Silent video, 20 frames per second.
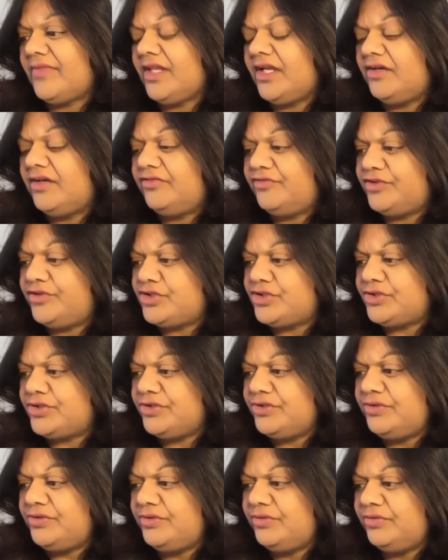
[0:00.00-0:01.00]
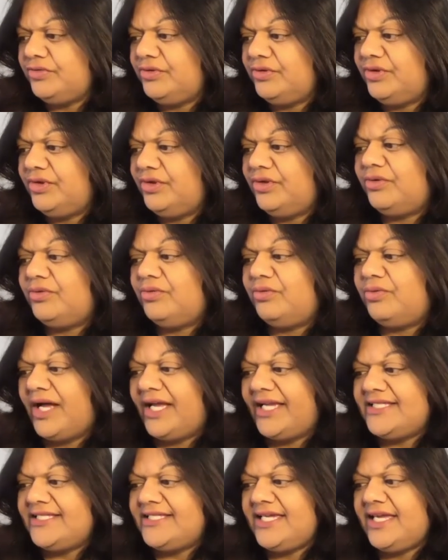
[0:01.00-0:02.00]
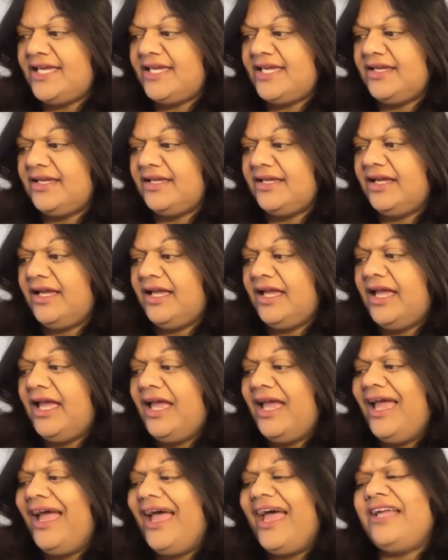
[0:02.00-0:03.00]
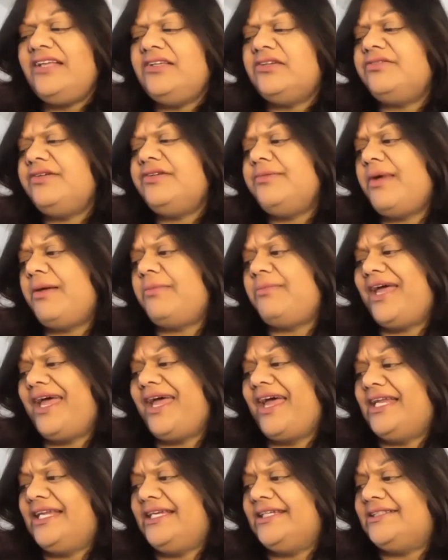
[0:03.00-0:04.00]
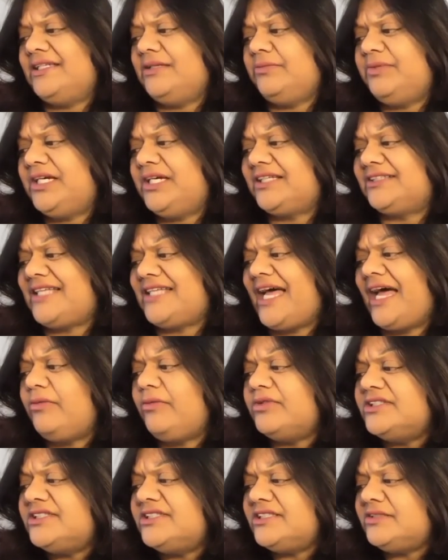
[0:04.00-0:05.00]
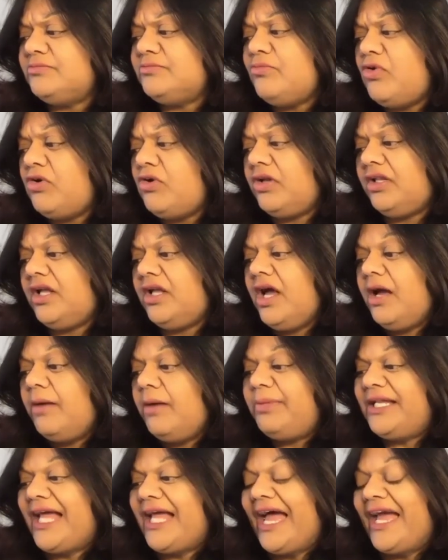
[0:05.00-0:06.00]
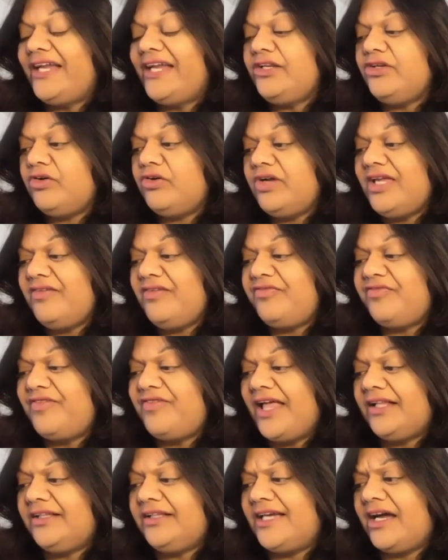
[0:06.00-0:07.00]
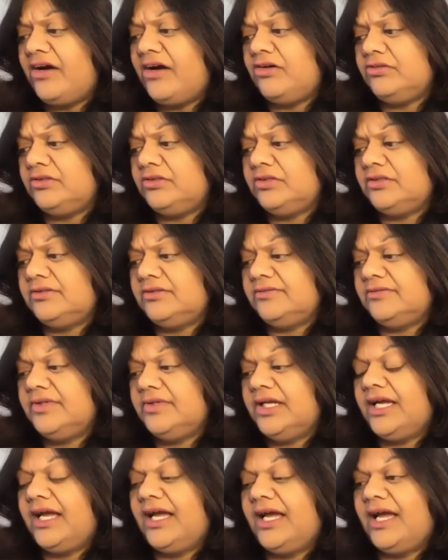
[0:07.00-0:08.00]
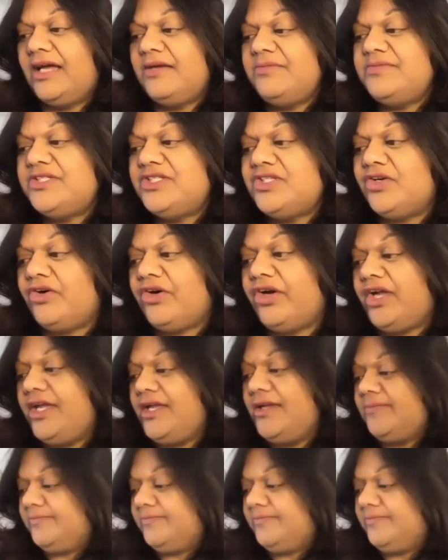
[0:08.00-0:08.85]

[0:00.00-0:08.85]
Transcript: For true? Right here? I don't remember anything because I was small, but I know he fell down. I'm sorry.